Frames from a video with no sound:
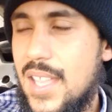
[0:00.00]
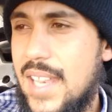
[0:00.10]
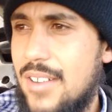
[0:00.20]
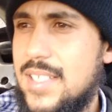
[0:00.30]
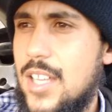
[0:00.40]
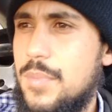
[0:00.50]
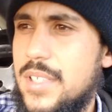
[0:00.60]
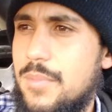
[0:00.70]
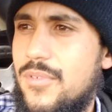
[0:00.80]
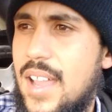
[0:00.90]
and I was
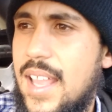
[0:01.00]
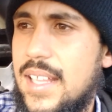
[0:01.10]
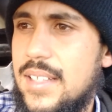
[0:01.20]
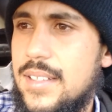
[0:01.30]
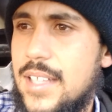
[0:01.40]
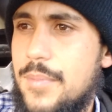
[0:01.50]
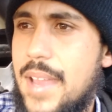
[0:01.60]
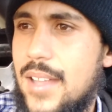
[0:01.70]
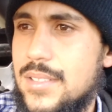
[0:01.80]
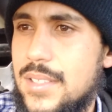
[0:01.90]
helping them finding them
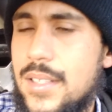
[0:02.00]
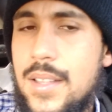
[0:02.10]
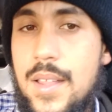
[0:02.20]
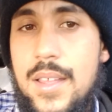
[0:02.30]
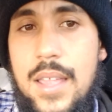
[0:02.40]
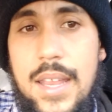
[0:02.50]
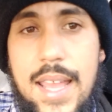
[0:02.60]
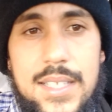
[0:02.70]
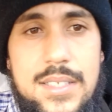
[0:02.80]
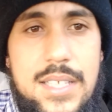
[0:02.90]
housing. And
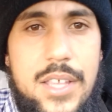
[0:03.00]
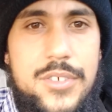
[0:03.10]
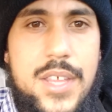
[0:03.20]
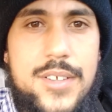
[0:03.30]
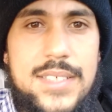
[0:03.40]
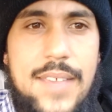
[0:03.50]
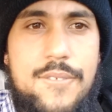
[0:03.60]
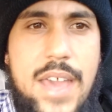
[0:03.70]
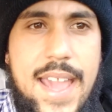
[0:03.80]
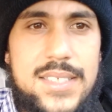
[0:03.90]
I could tell you there is a
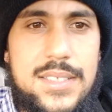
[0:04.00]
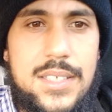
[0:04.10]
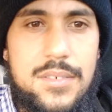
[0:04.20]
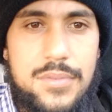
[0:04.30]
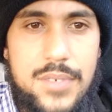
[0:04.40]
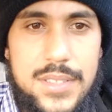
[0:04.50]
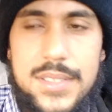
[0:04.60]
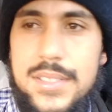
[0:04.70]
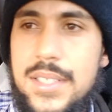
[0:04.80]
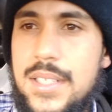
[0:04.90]
vast
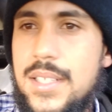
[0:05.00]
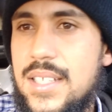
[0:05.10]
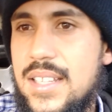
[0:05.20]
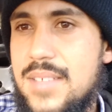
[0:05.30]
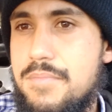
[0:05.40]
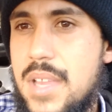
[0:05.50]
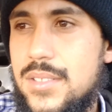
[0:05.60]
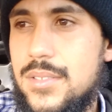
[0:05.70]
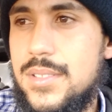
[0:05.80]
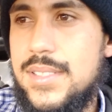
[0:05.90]
difference in the
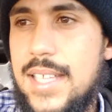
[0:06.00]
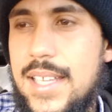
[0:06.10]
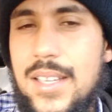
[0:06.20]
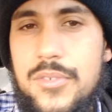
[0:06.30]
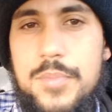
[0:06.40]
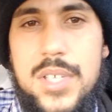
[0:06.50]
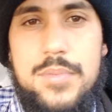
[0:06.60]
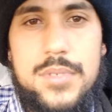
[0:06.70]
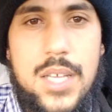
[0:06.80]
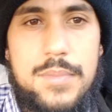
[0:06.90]
mental state of
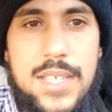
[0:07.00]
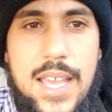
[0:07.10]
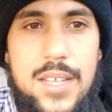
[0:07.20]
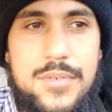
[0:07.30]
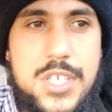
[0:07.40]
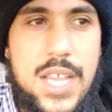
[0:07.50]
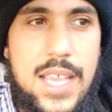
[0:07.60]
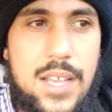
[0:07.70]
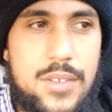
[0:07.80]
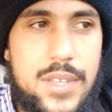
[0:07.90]
people coming out of
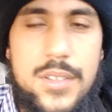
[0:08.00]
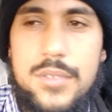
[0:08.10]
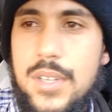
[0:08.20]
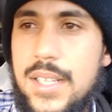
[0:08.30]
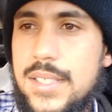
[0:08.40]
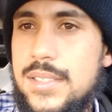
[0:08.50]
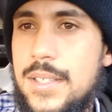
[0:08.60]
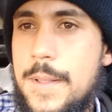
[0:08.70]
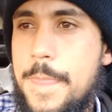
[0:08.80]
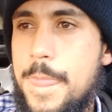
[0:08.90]
jail than there was